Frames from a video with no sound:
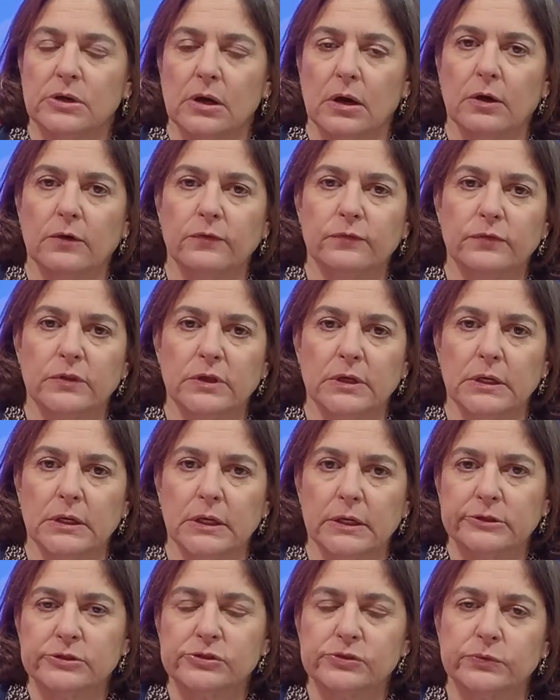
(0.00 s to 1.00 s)
of the
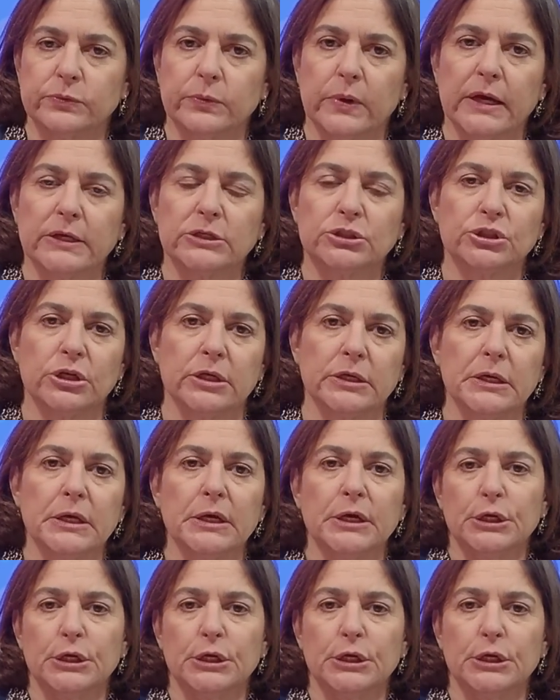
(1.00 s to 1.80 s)
insurrection,